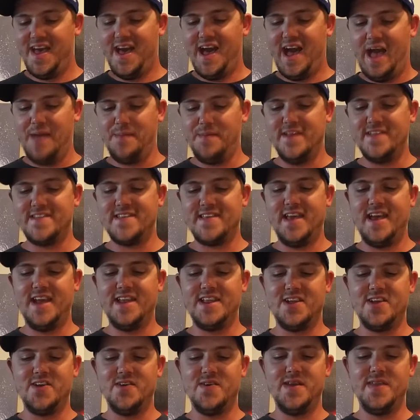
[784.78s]
I basically had
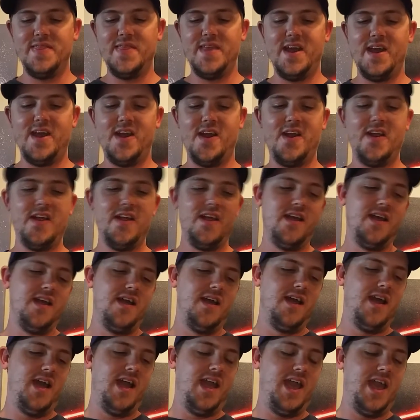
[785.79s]
to go in there
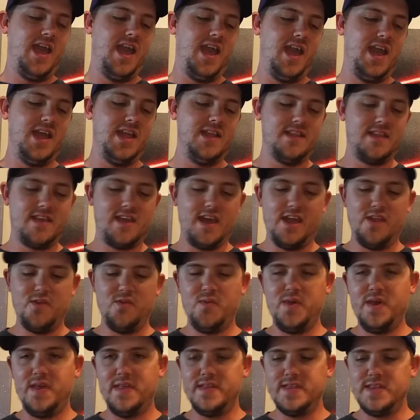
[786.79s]
and kind of
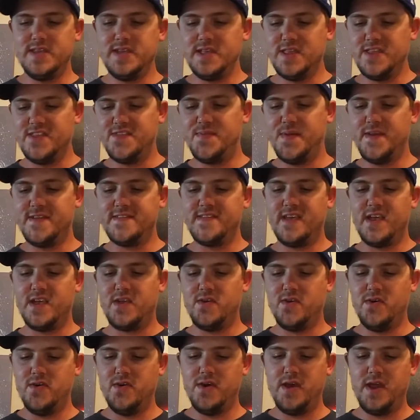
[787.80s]
wheel and deal as best I
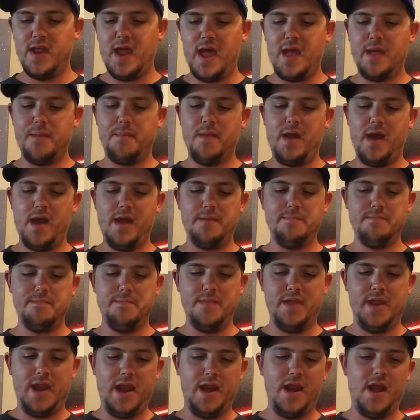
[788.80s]
could.
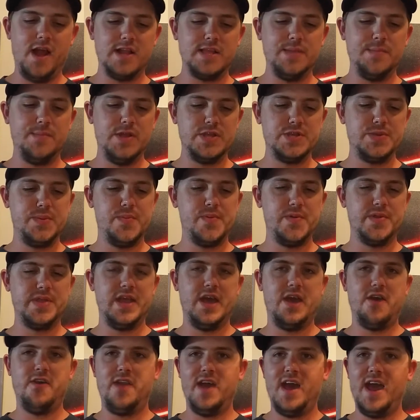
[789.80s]
I knocked a bunch of people
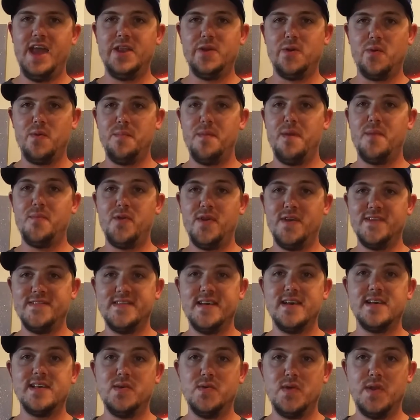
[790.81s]
down. I don't remember
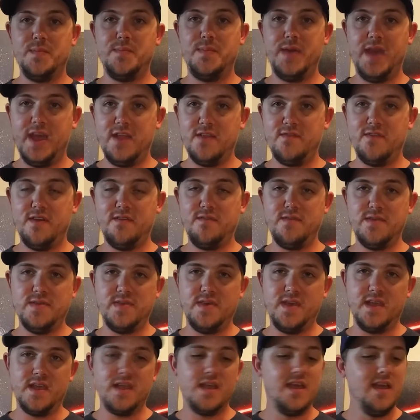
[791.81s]
exactly what I paid for
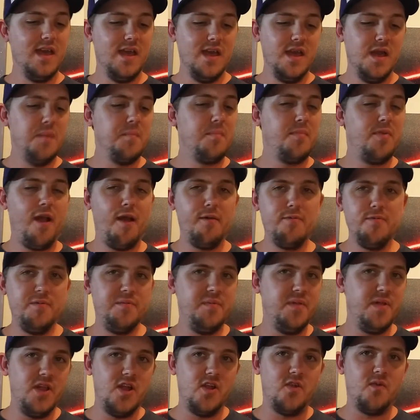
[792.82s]
everything.
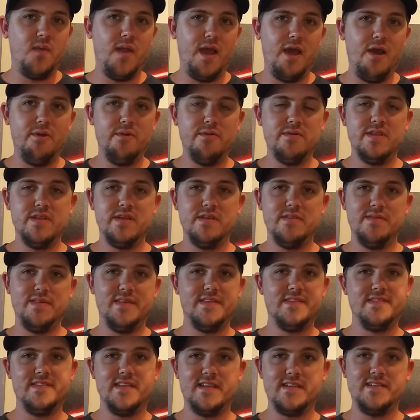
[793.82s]
Probably around the
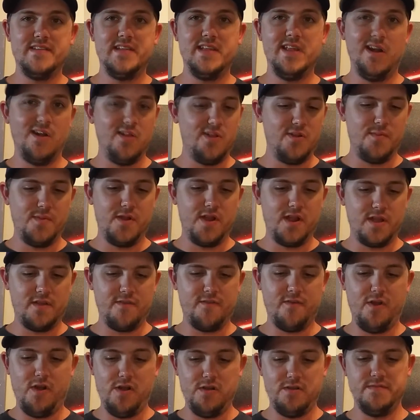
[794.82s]
$60 mark
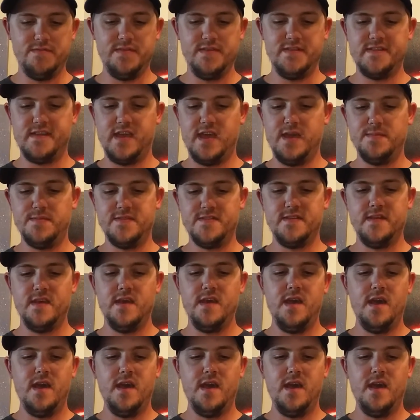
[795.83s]
for all of these games